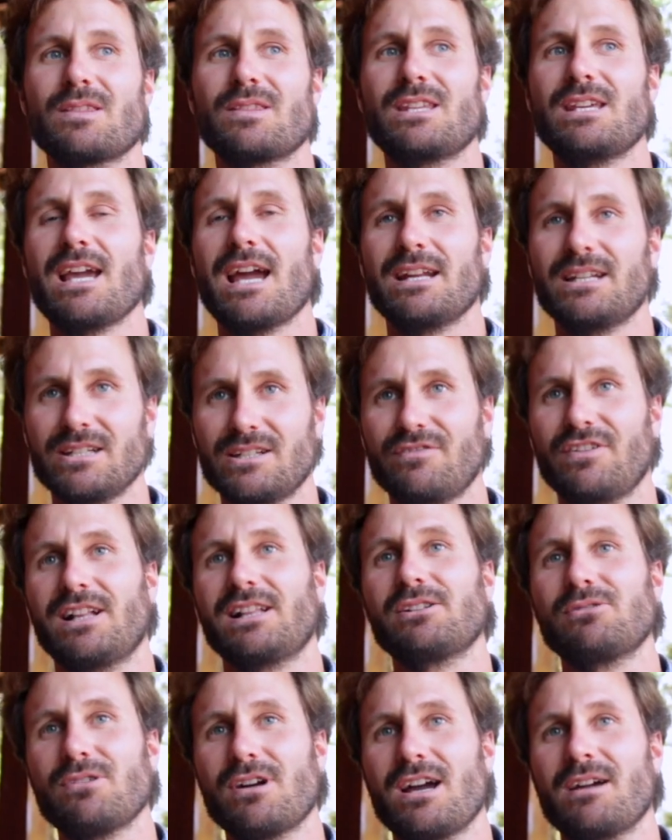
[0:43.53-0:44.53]
The added
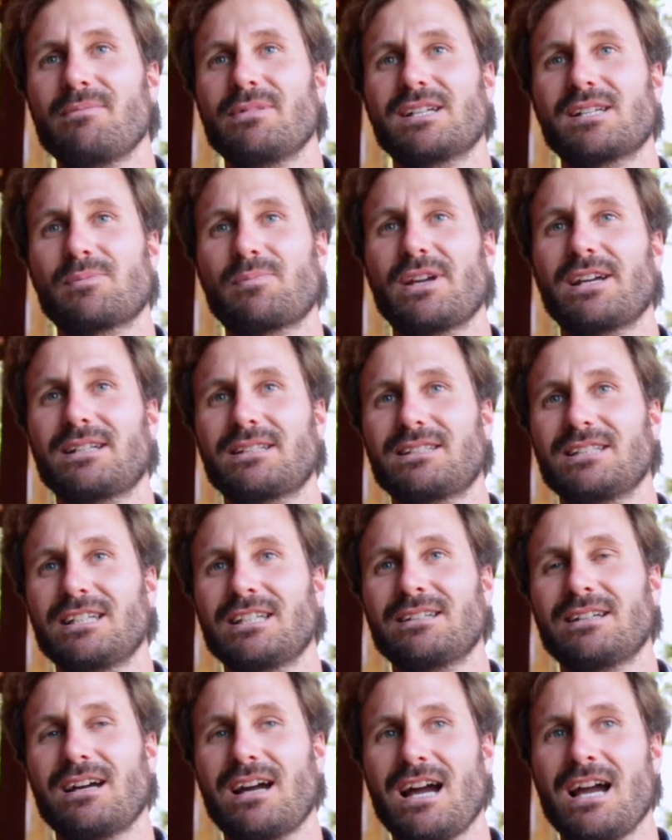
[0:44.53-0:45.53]
value I'm
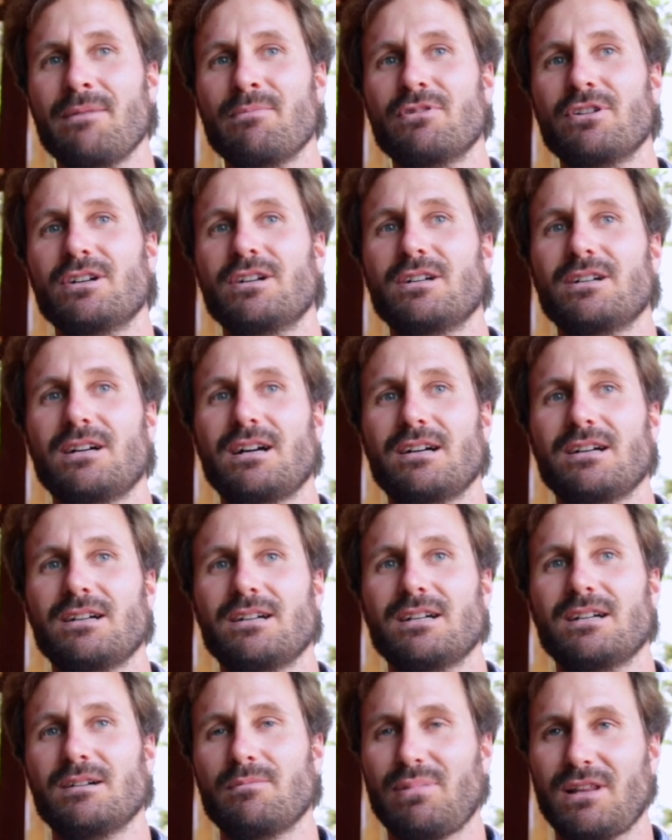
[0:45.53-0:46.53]
expecting, I'm
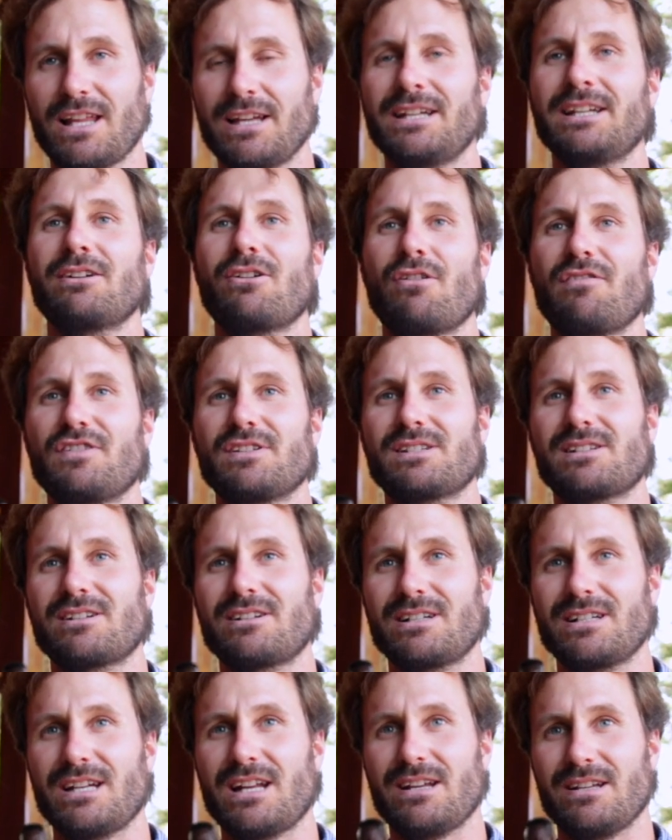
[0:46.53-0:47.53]
a planning
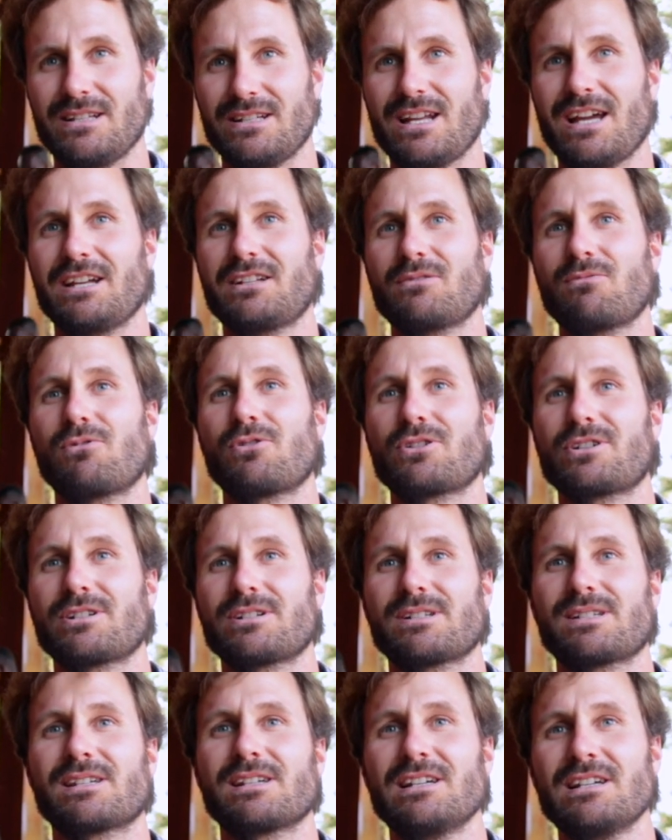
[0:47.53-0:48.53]
officer in
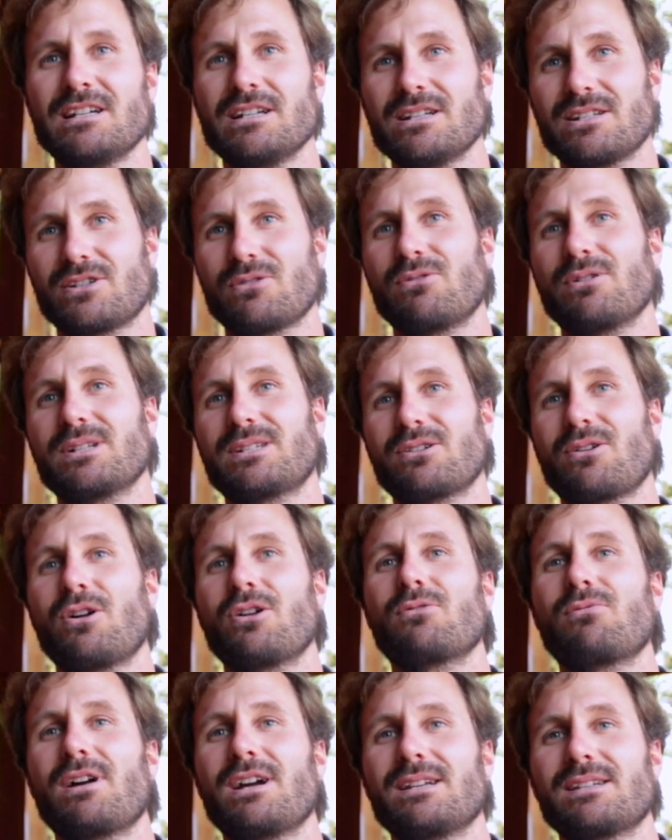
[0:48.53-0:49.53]
headquarters, so it's
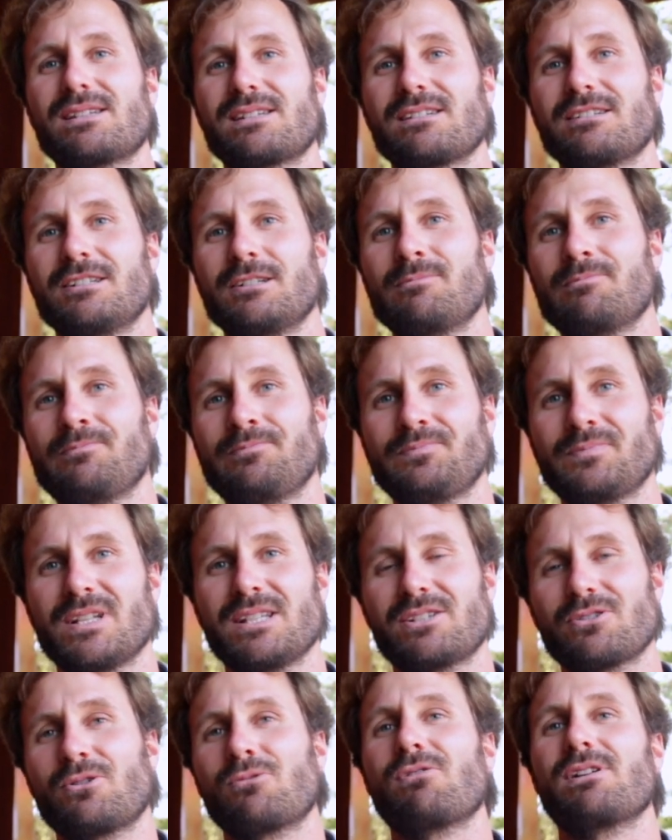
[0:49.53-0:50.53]
always
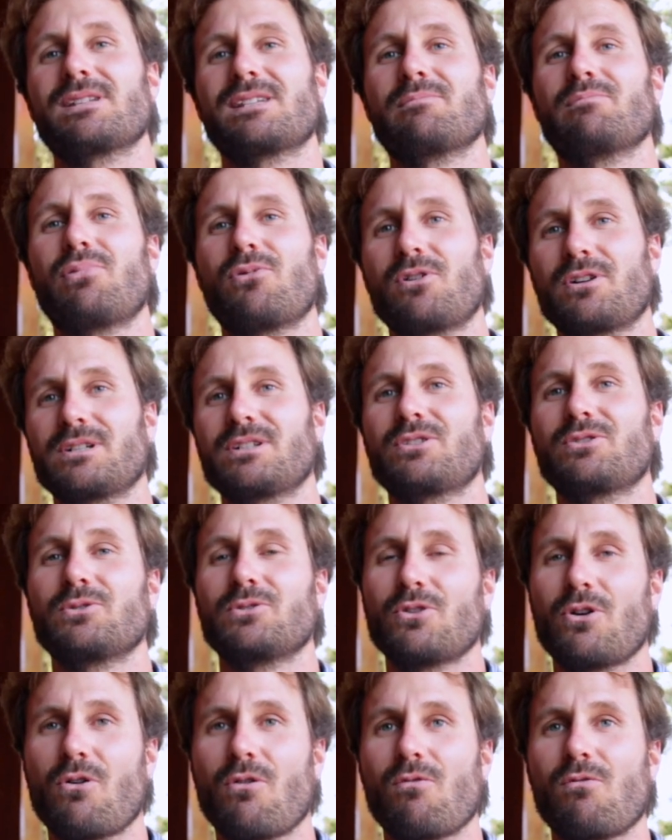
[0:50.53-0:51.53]
important to
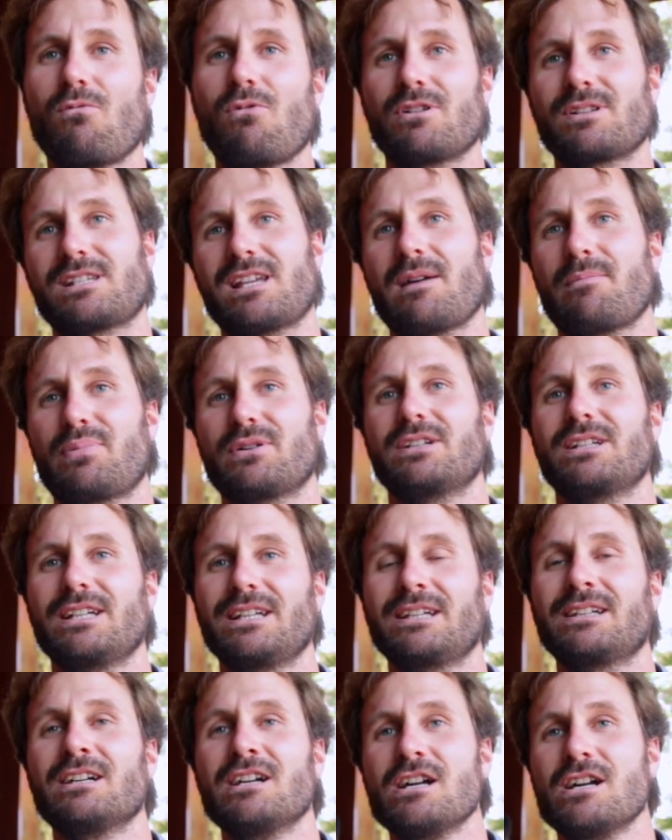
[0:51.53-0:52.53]
know what's
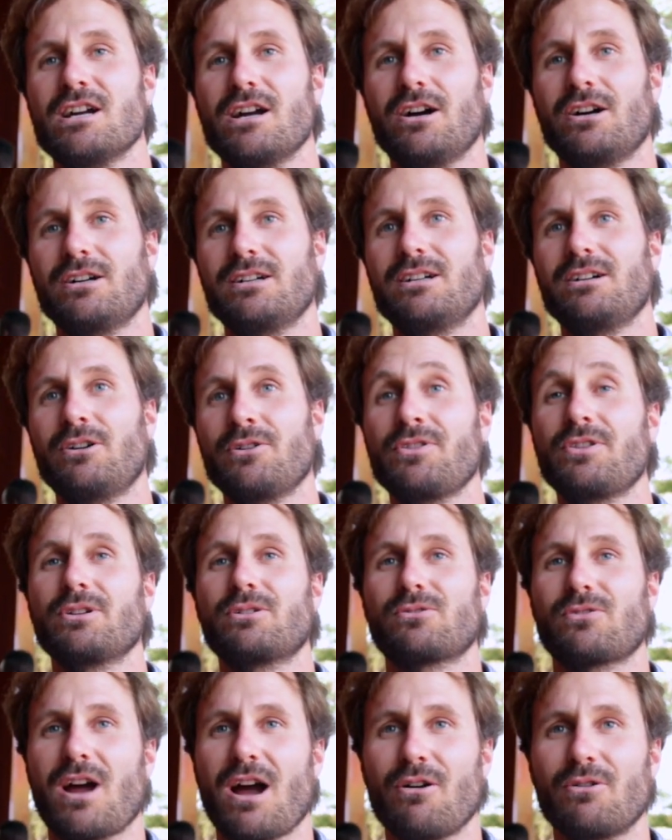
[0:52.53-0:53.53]
happening on the
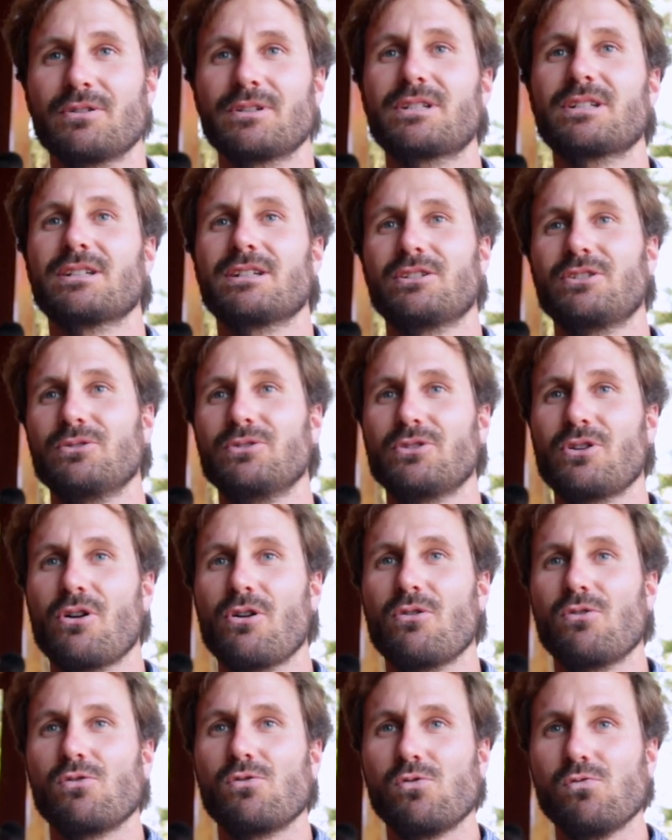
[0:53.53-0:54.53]
ground, to
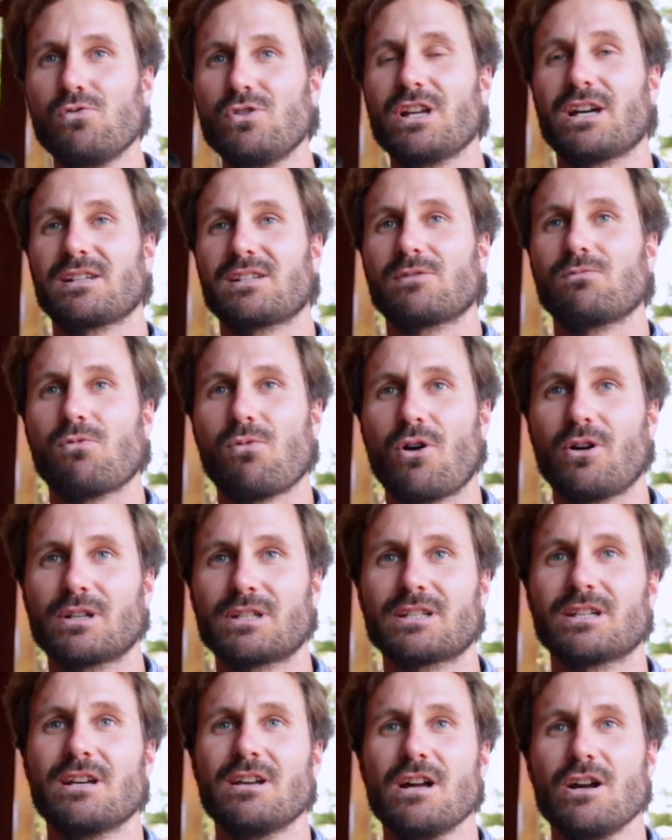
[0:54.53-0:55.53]
know who does
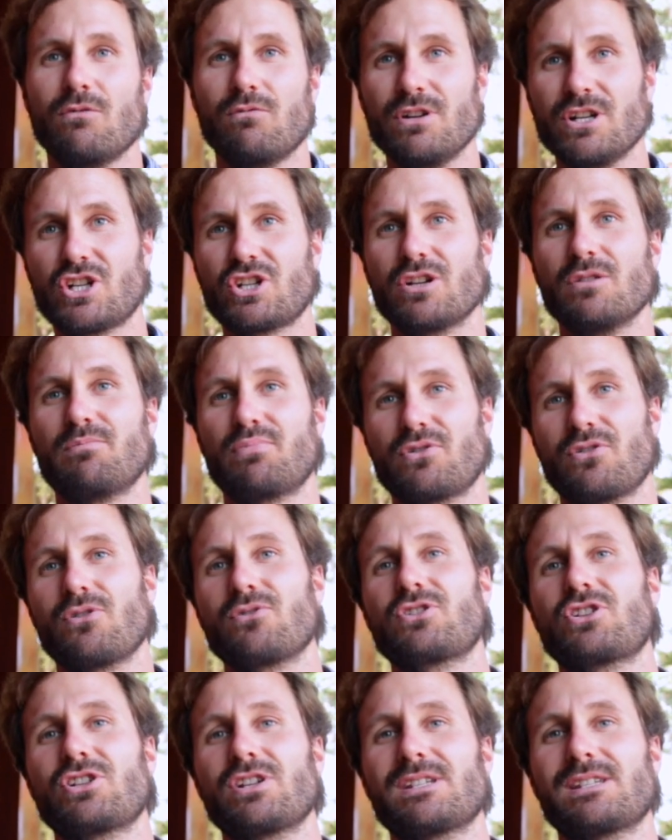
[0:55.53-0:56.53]
what, which
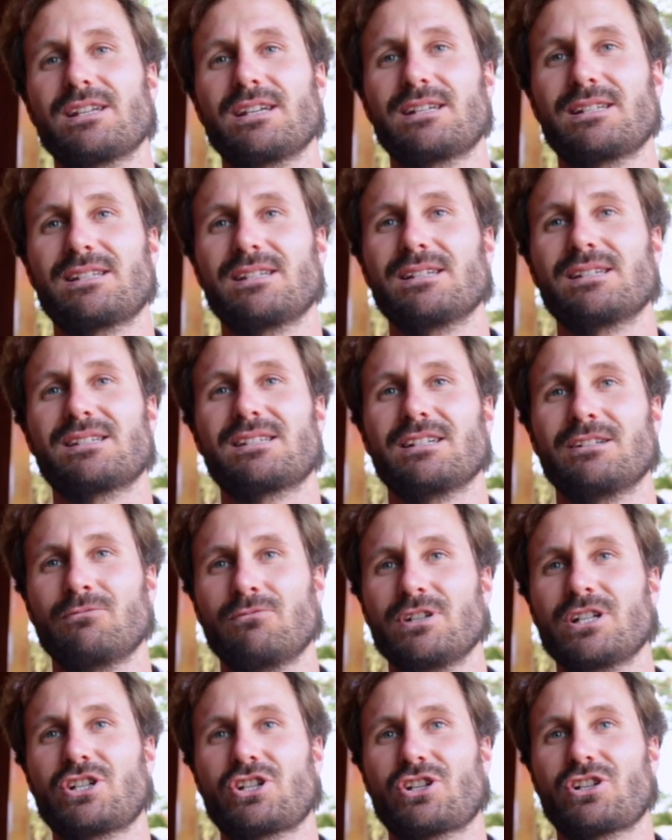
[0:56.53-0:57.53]
approaches exist in
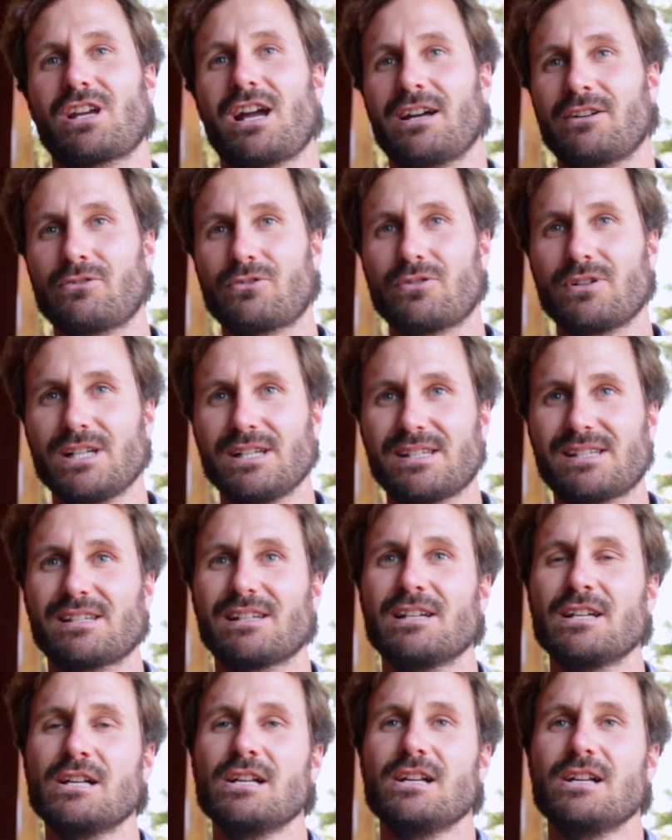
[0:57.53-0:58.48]
which countries.